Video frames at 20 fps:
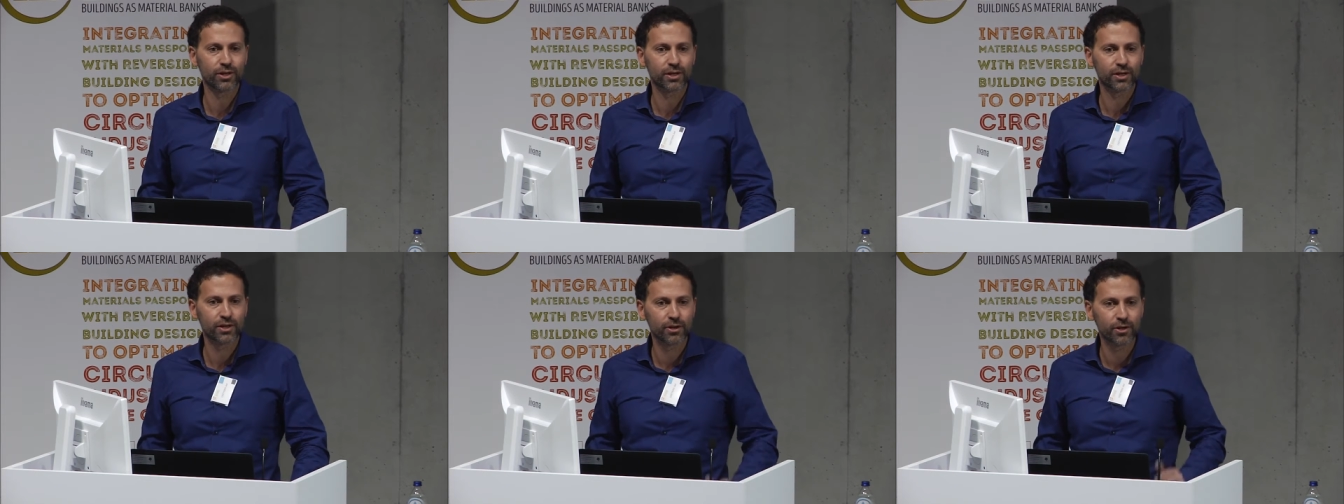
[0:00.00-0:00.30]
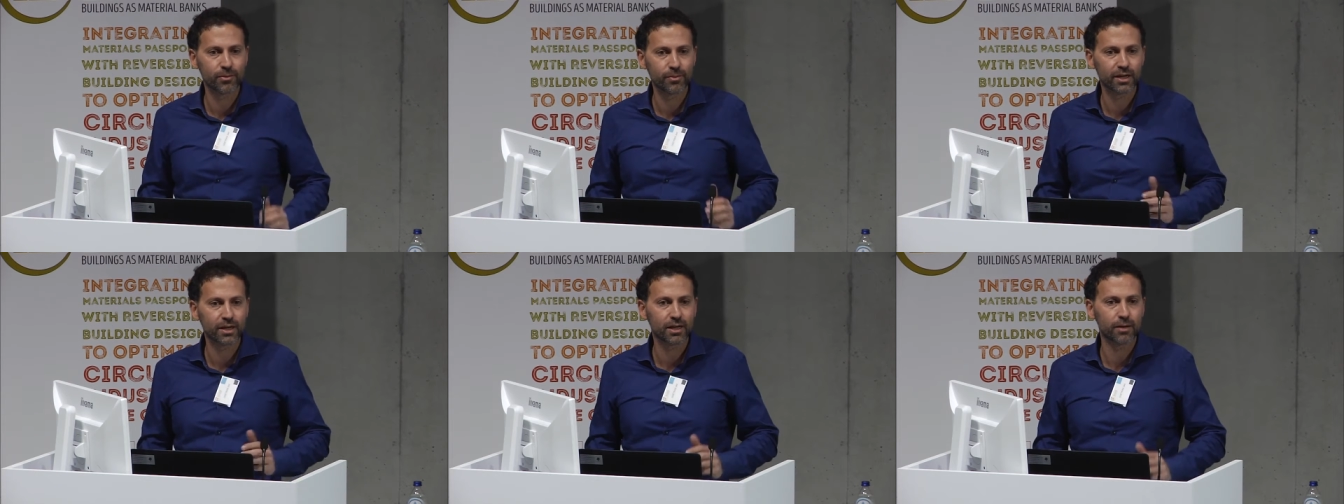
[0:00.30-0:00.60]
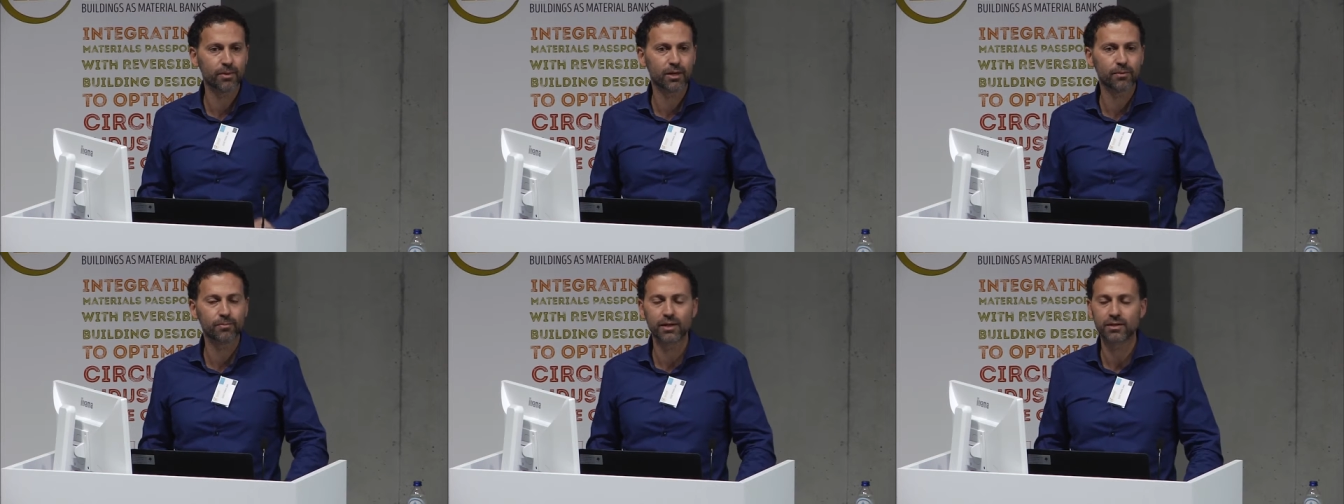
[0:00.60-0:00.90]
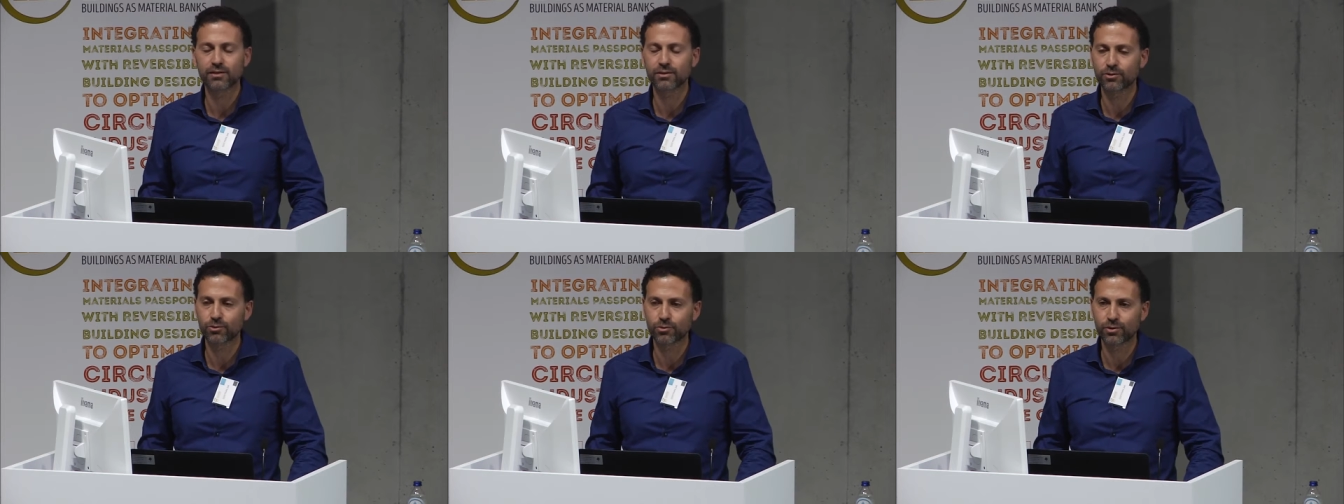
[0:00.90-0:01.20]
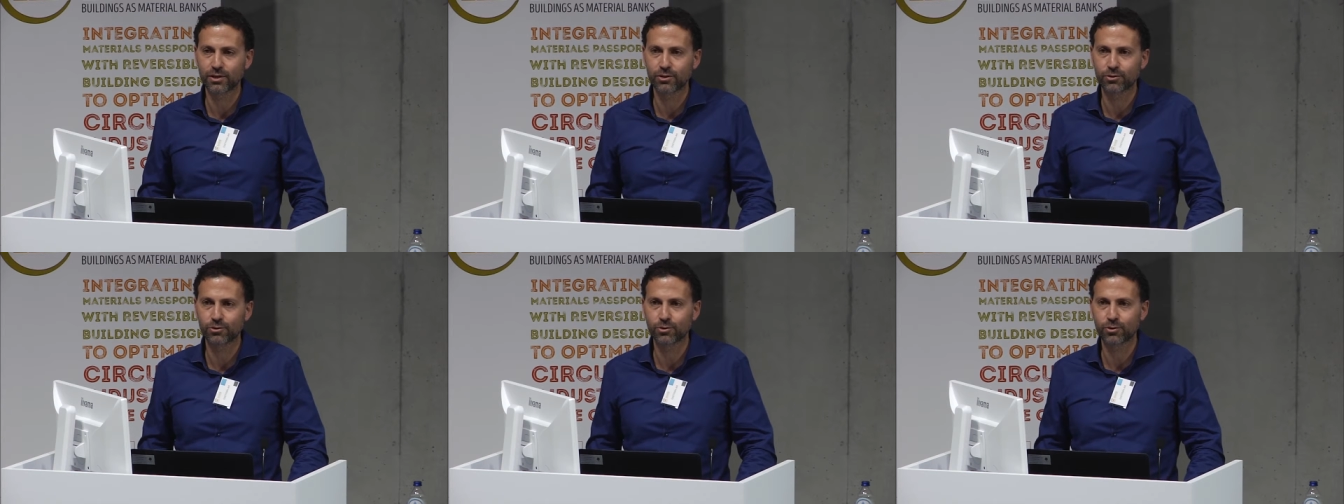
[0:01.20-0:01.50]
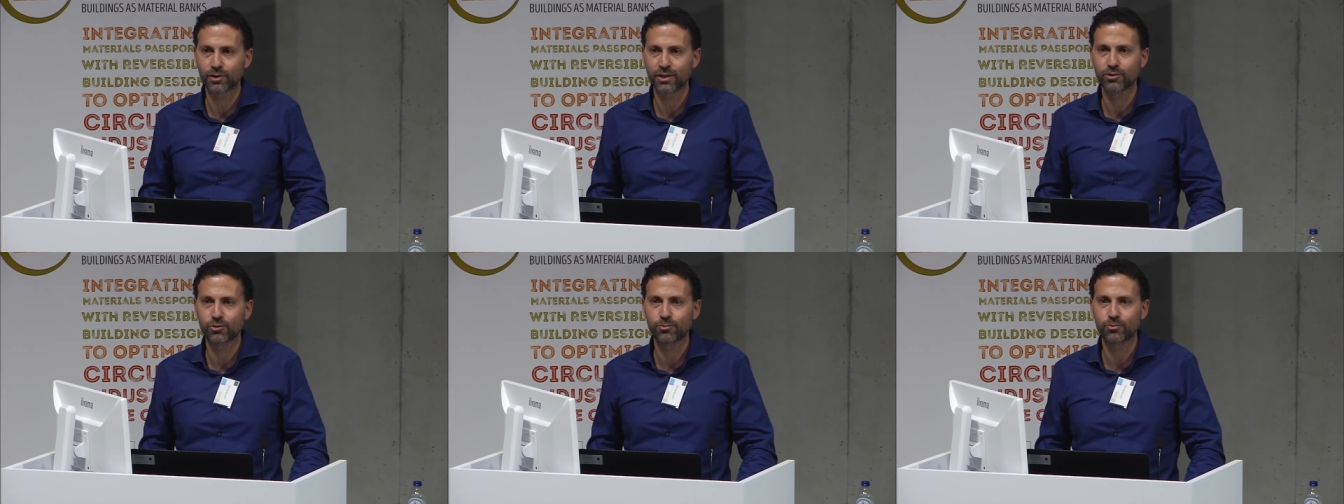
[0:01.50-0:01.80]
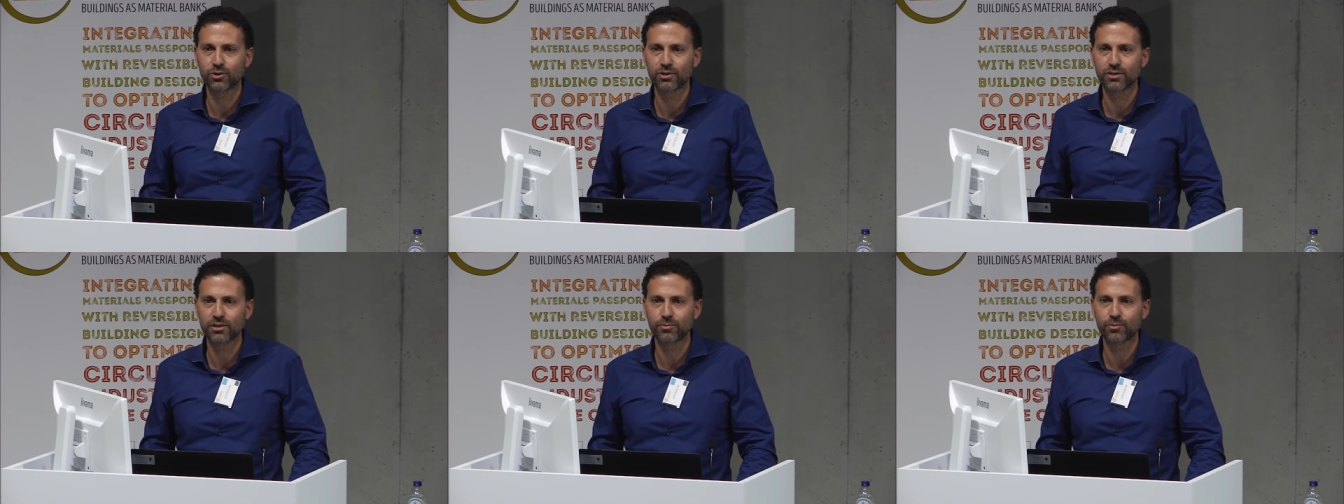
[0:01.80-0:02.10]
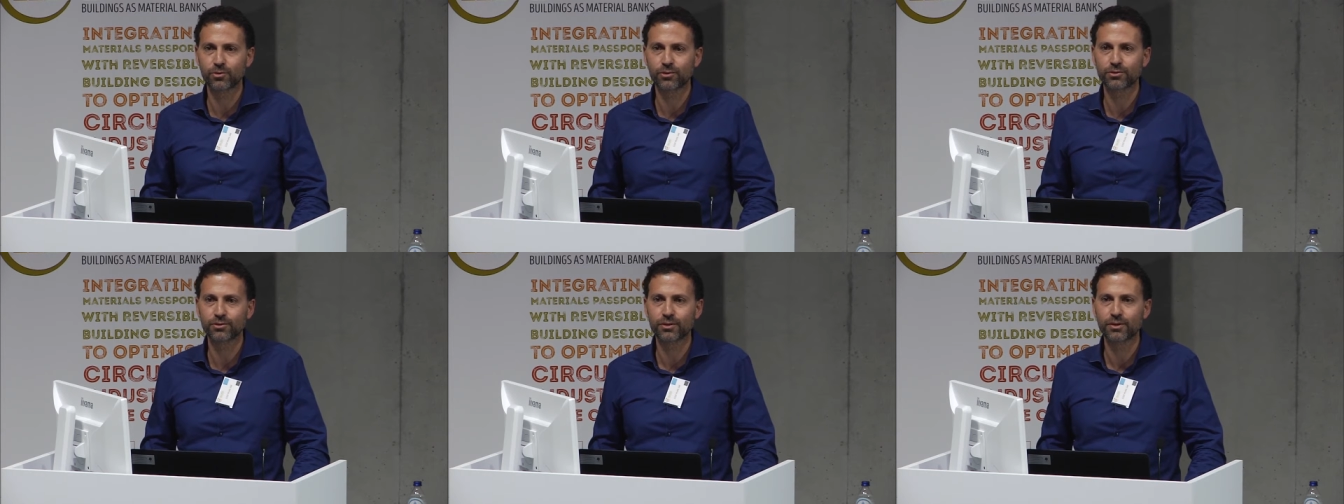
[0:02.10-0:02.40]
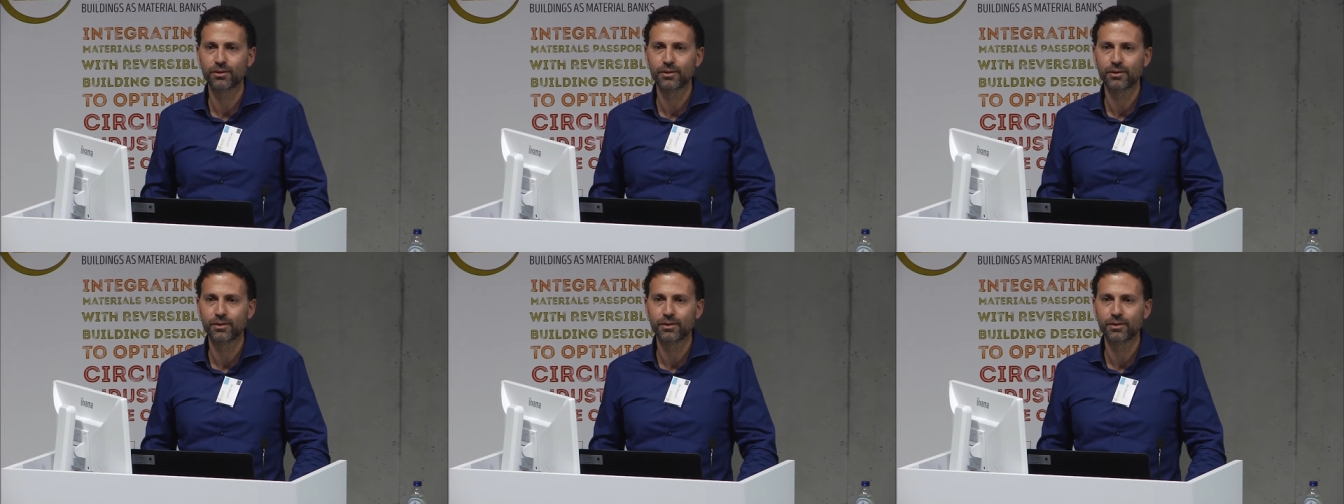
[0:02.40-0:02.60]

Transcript: economy coming based on cradle to cradle principles.